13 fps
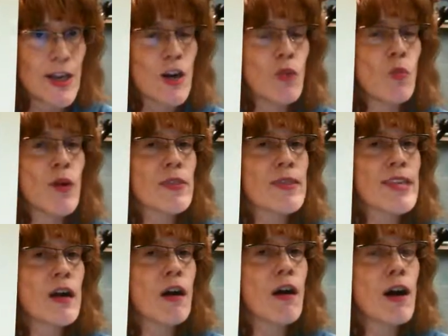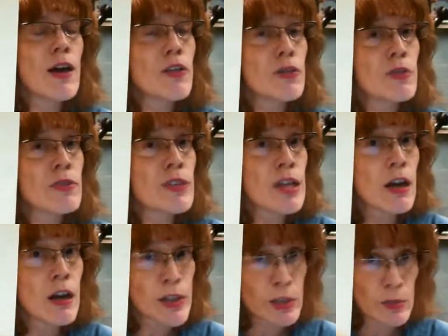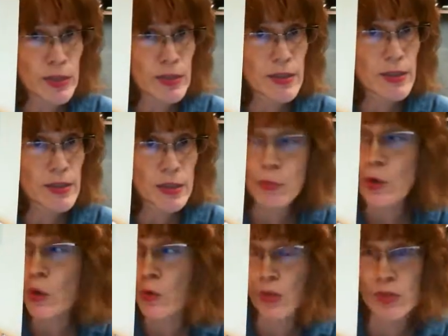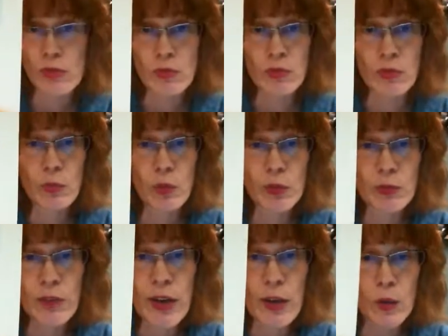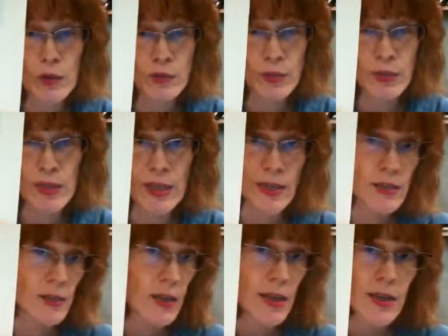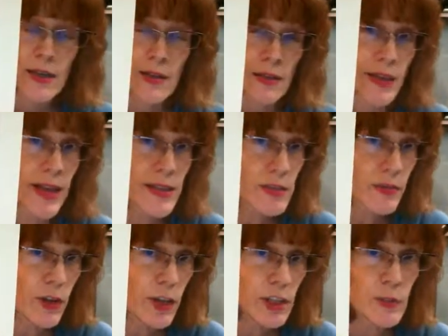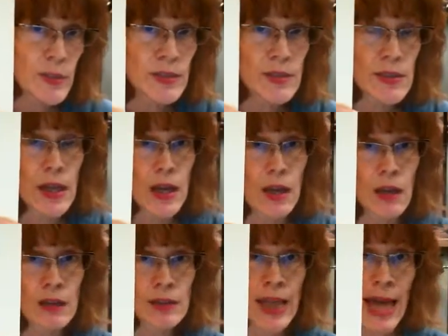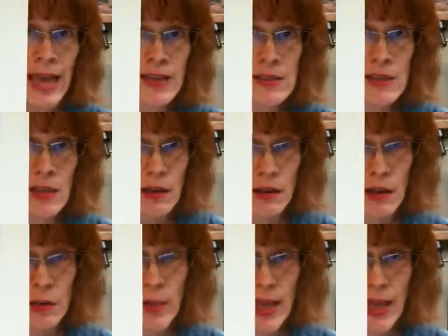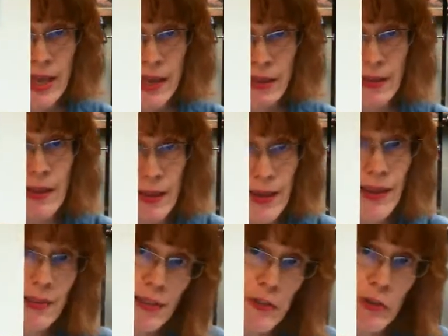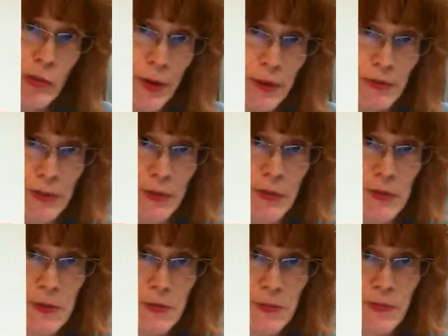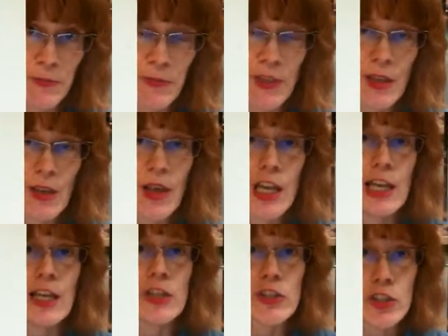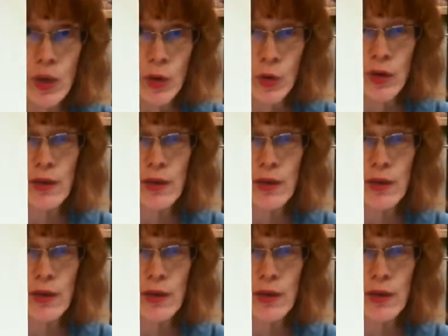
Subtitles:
what the author of the argument supposes would follow from these. Lots of arguments, alas, are bad, and this is one of those. So